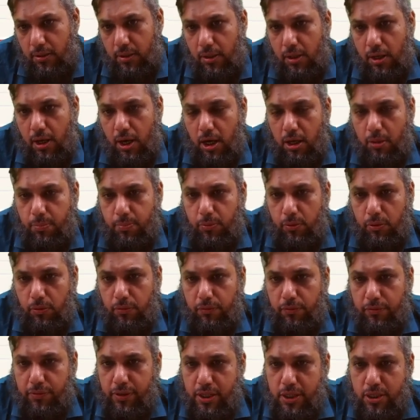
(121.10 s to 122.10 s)
the carpel
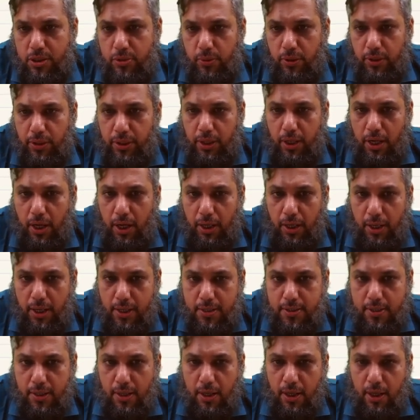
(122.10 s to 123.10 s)
of wheat will
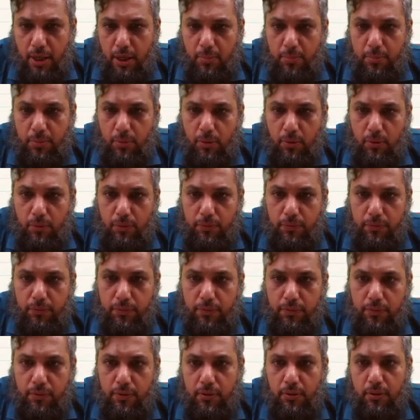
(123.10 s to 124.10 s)
recognize the carpel
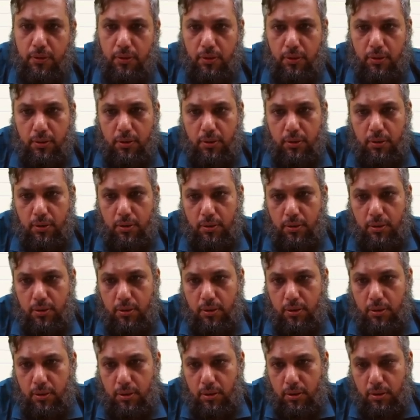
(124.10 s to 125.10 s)

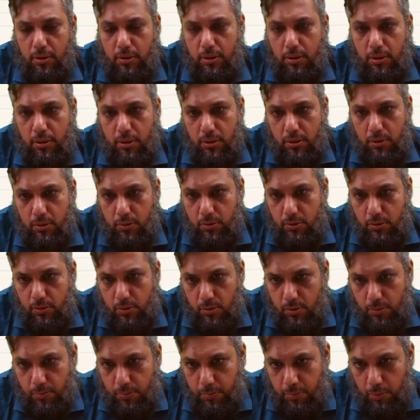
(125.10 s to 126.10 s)
of the
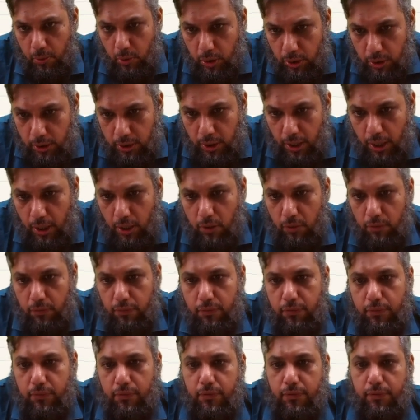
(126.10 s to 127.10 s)
pollen grain
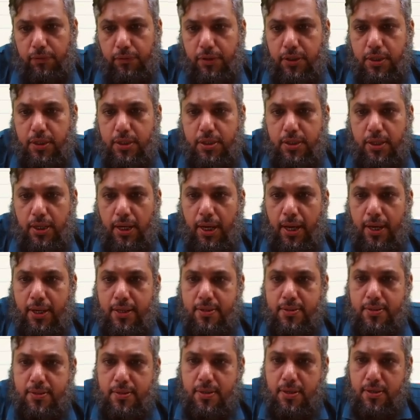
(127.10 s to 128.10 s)
of wheat
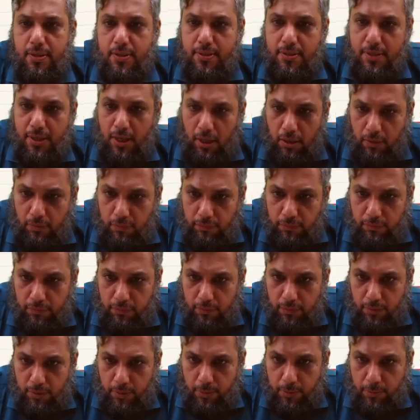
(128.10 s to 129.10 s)
as self.
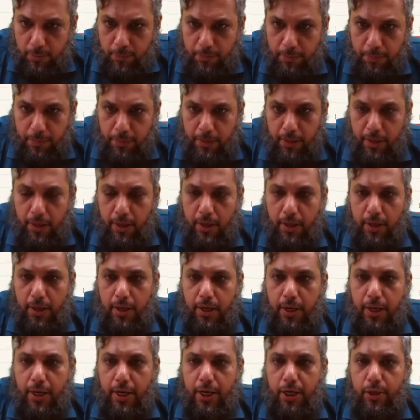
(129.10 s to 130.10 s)

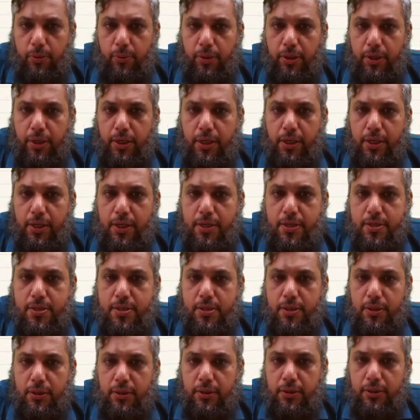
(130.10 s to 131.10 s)
It will
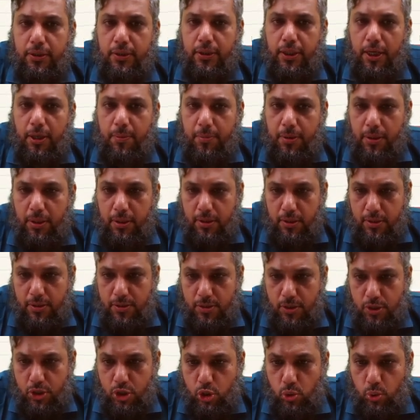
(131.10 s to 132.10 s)
release certain
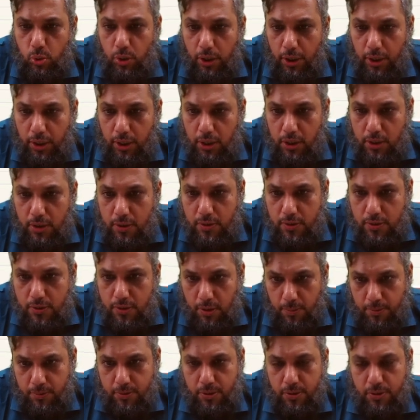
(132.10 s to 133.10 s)
chemicals, a sugary
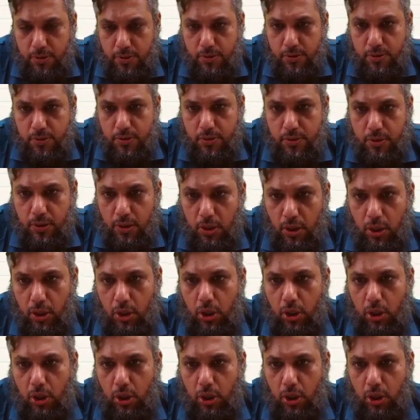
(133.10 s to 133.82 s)
substance.